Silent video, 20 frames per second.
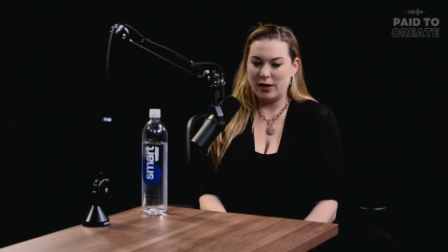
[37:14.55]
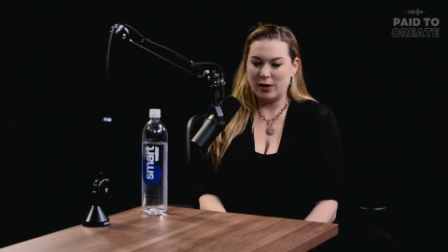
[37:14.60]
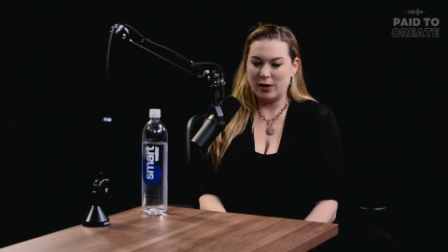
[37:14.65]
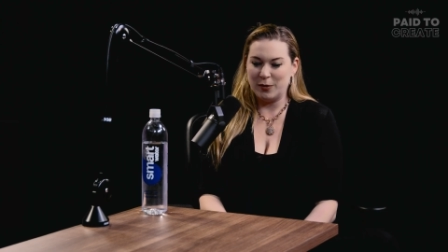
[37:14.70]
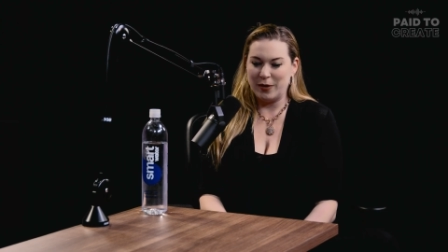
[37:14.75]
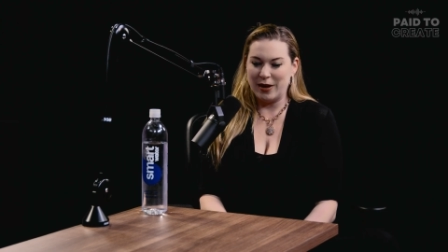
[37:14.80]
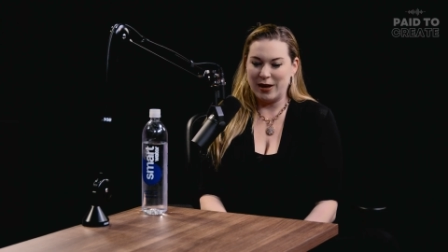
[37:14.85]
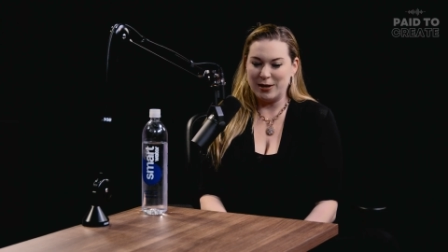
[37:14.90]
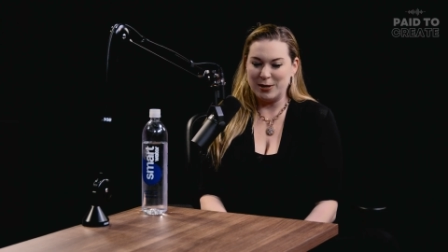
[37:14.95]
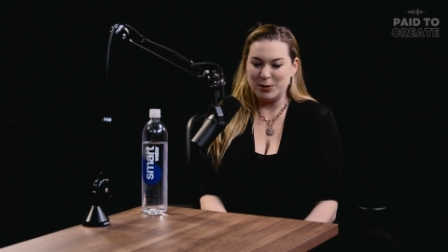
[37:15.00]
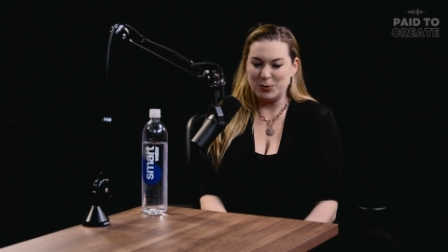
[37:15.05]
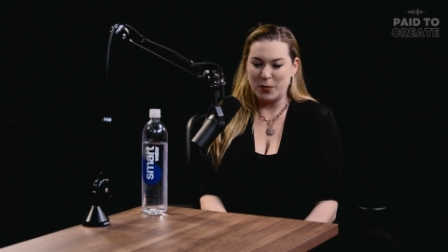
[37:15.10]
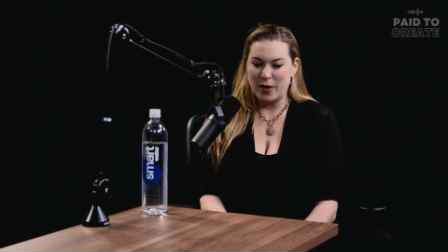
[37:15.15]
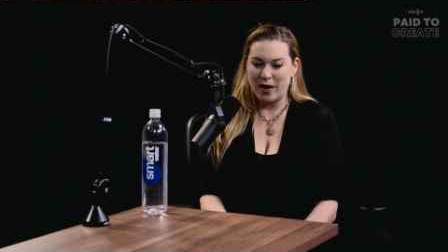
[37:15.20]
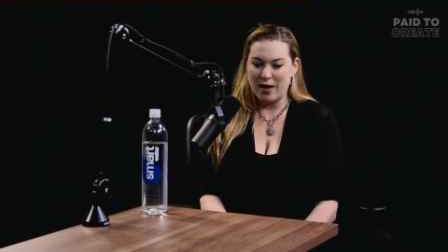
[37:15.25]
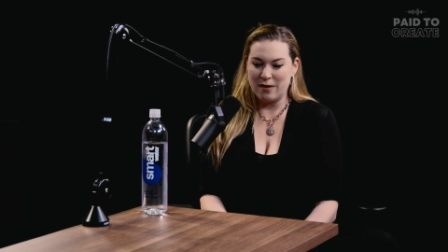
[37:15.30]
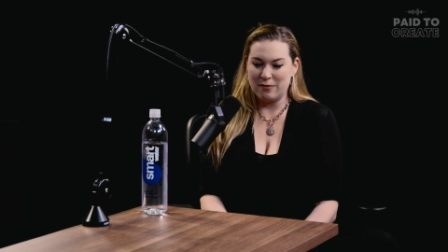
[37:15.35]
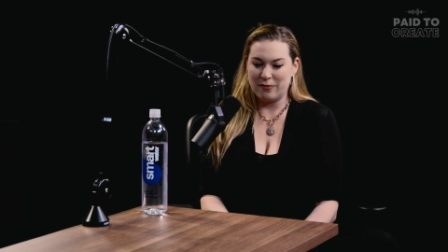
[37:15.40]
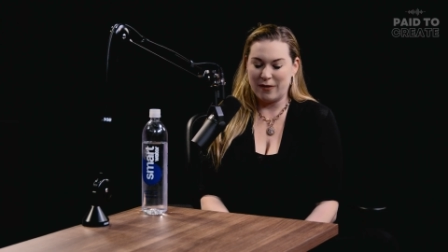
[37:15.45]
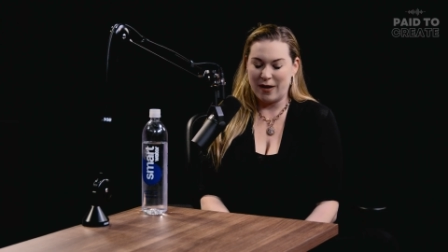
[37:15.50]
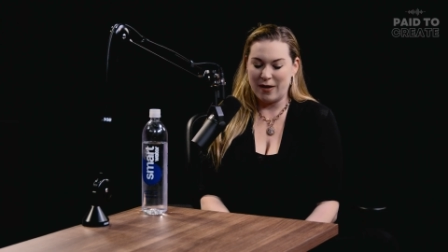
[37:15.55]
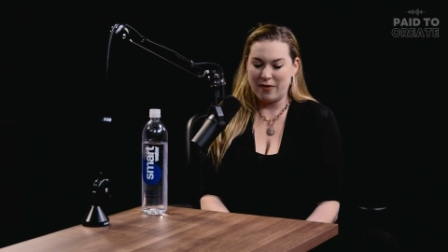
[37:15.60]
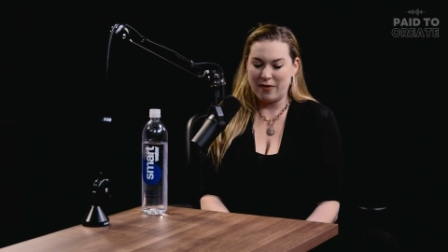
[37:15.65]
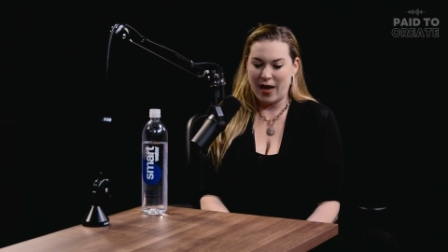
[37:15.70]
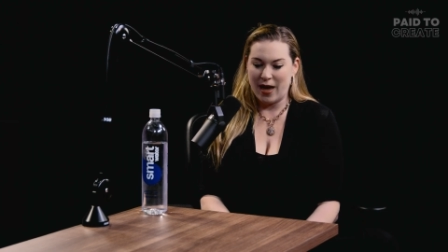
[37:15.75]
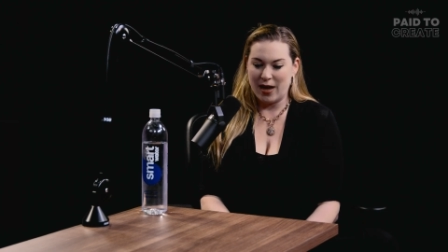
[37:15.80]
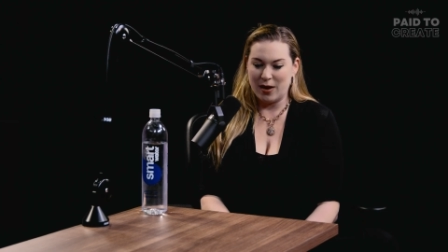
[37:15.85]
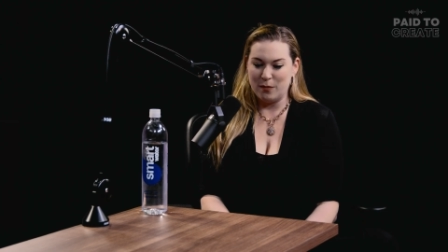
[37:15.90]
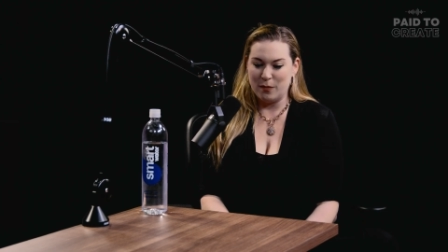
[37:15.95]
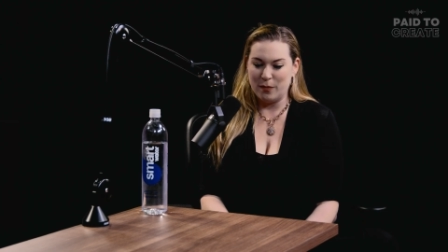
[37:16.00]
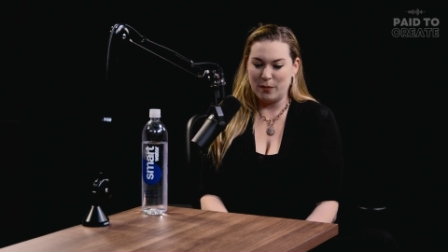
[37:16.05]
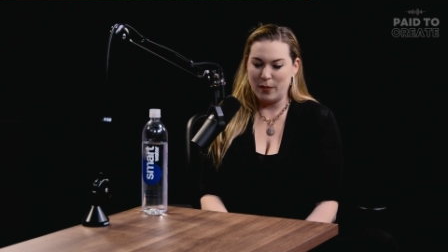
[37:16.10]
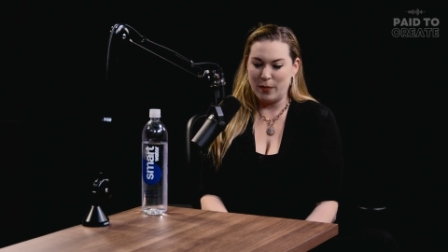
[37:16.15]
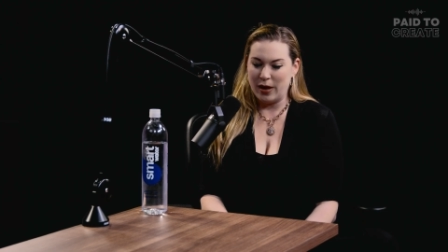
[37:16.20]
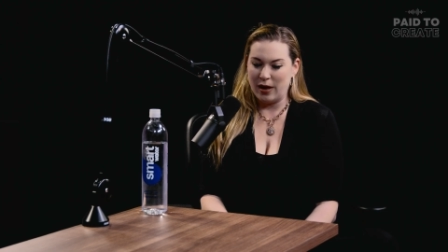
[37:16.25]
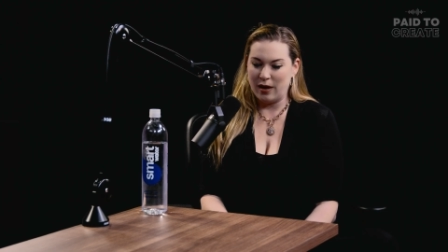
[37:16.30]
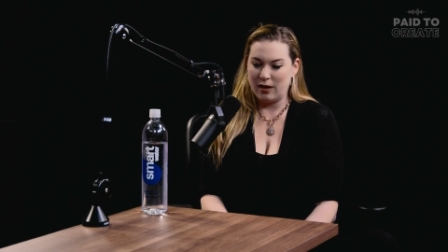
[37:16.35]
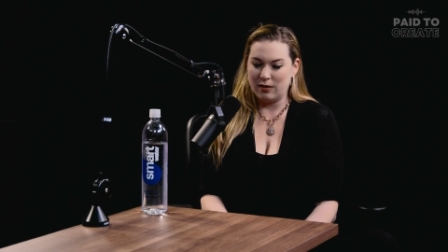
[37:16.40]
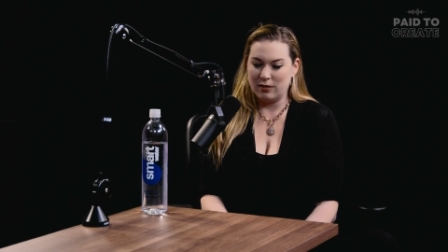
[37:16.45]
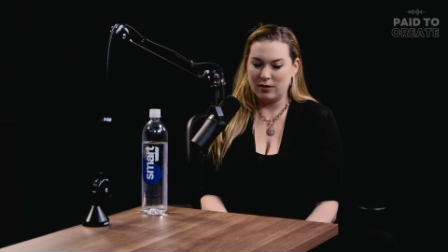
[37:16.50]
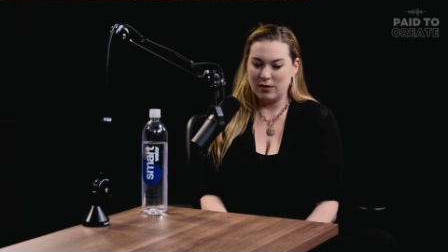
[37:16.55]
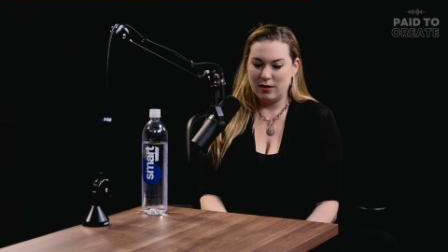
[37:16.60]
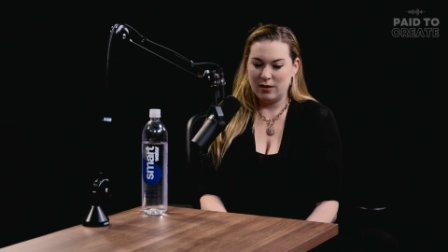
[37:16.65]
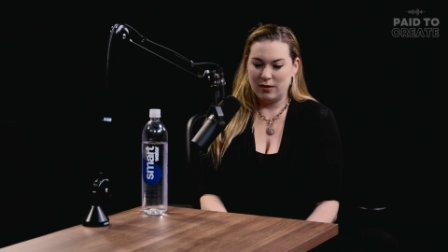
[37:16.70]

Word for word: you know, Andy's wife, I've had man,